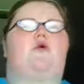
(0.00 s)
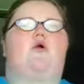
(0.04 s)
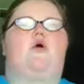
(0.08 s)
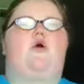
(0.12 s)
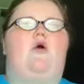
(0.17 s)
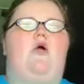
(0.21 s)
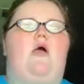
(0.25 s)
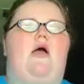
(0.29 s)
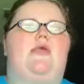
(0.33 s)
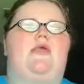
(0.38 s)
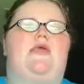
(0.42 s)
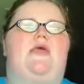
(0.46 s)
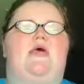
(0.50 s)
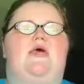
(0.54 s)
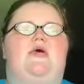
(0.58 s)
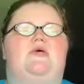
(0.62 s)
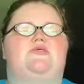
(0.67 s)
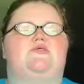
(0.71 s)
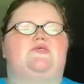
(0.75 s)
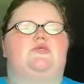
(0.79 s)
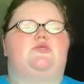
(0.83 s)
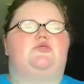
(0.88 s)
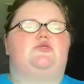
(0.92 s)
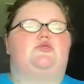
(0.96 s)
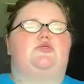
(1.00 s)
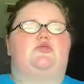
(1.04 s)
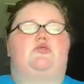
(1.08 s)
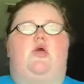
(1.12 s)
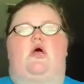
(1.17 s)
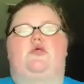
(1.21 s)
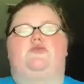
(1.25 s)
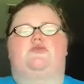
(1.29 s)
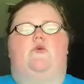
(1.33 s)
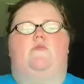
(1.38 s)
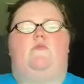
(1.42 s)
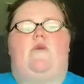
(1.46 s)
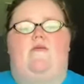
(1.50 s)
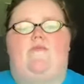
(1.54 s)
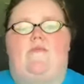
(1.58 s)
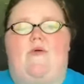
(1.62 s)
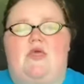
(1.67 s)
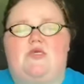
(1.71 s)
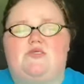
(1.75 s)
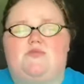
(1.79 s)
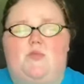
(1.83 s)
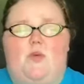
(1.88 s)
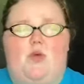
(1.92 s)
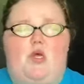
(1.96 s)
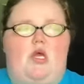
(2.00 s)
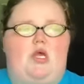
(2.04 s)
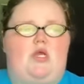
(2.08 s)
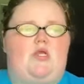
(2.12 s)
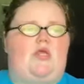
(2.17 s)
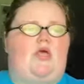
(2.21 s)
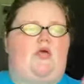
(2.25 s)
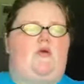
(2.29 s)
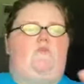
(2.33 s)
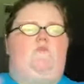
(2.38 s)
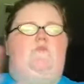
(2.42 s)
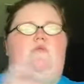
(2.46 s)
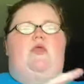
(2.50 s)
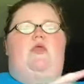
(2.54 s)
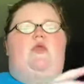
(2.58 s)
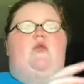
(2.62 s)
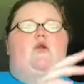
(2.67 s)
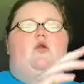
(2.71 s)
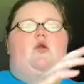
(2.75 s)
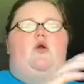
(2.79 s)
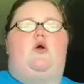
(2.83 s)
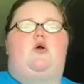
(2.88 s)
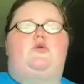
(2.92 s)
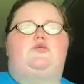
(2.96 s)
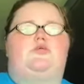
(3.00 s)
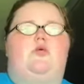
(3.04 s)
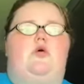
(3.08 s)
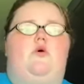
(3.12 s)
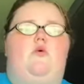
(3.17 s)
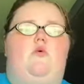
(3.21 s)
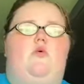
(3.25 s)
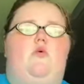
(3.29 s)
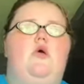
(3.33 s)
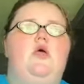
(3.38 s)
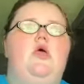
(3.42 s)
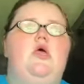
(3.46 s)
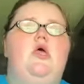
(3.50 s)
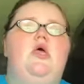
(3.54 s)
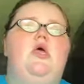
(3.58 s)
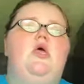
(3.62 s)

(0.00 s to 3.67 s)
girl I kissed, and she's also on my Facebook. Like, me and her also